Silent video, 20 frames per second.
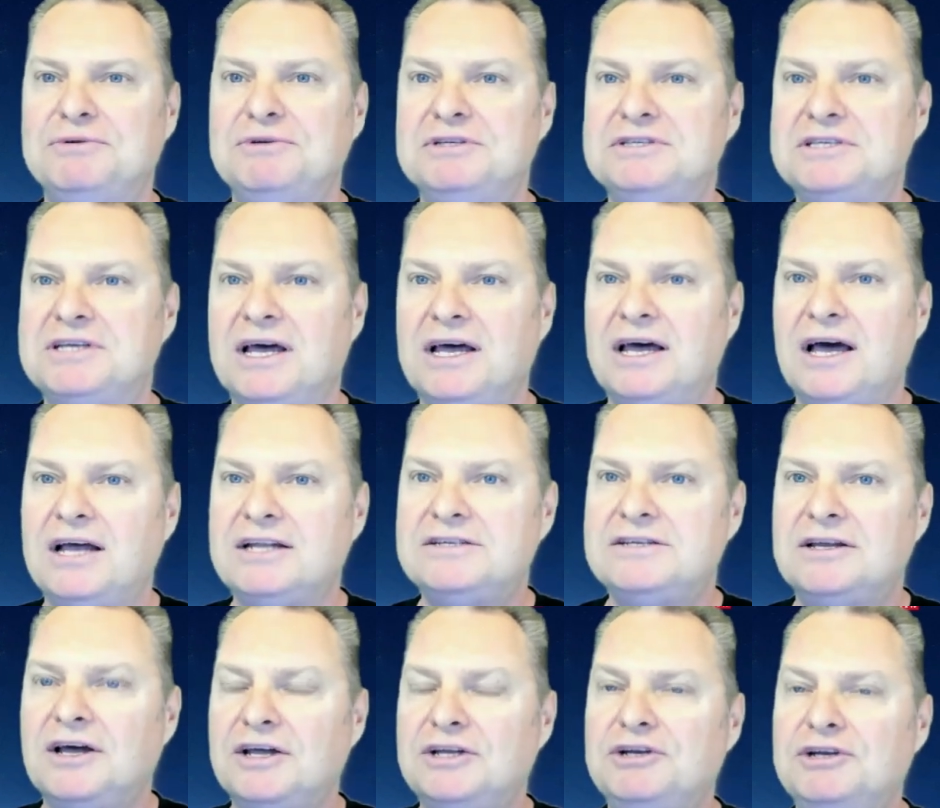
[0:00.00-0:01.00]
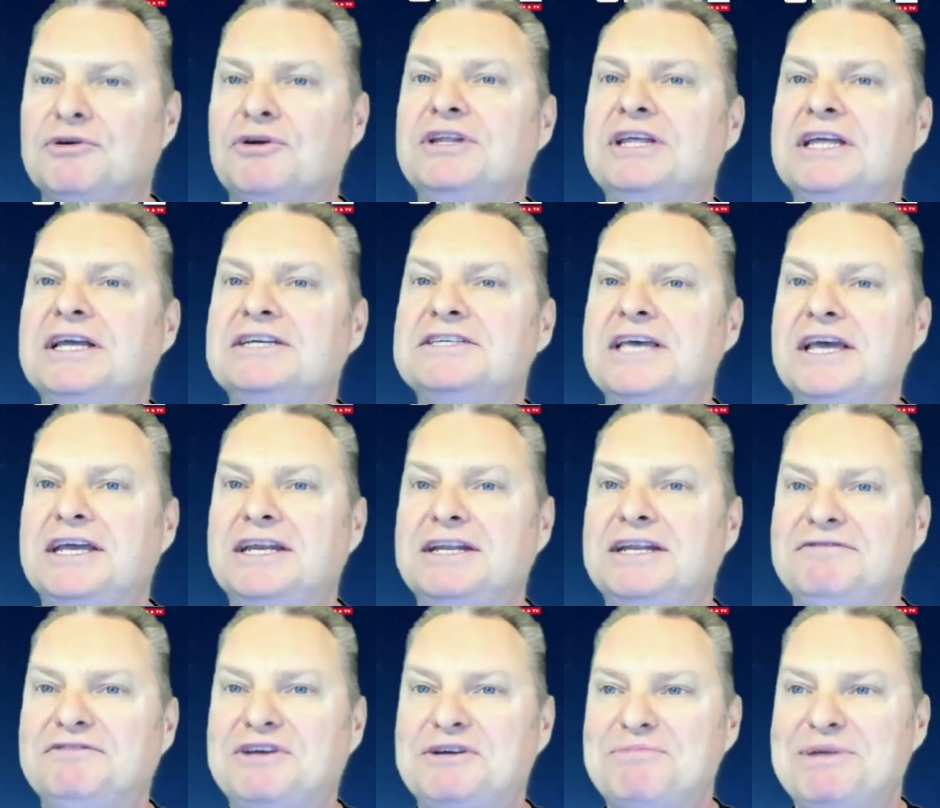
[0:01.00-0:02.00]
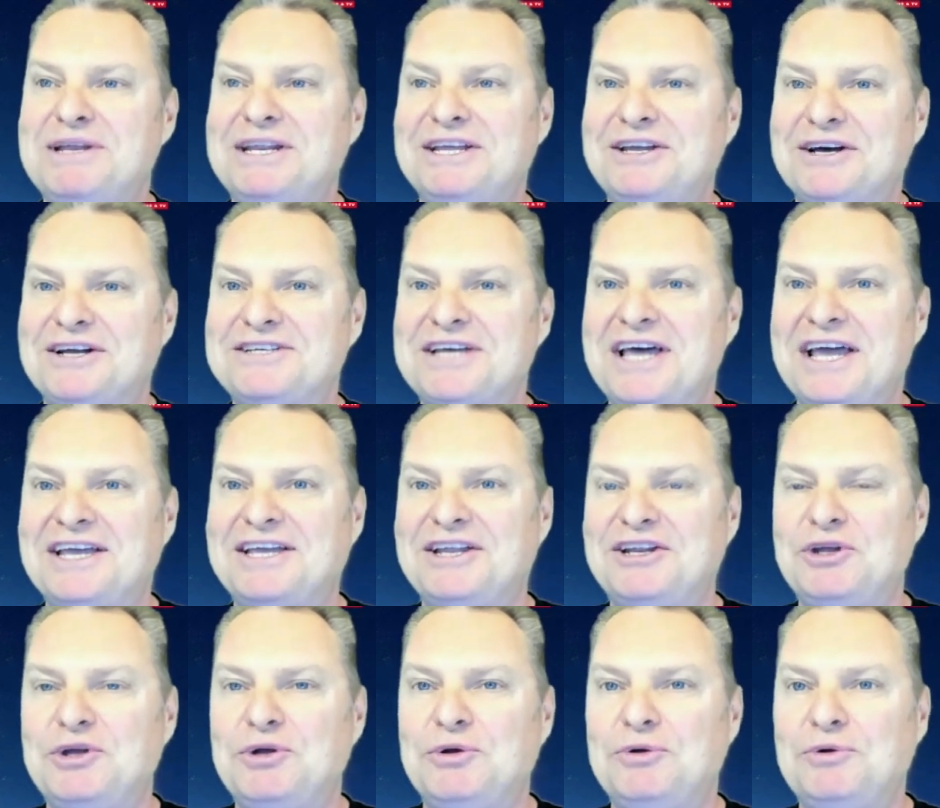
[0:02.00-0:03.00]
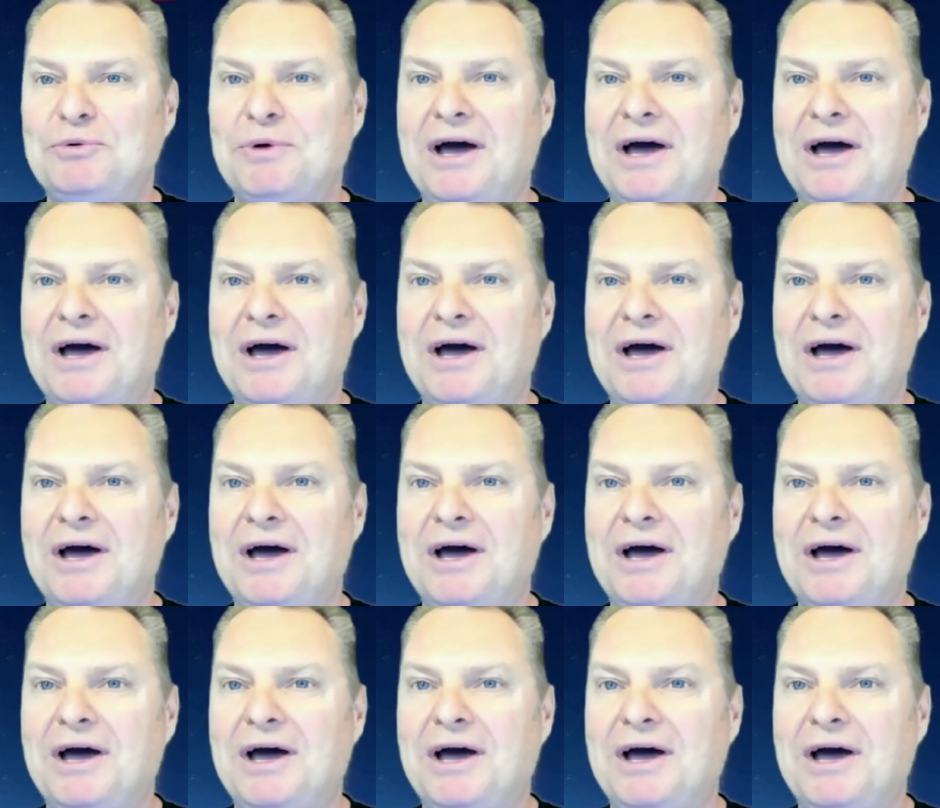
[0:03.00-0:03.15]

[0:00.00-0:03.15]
is, you're on the executive committee. I take it you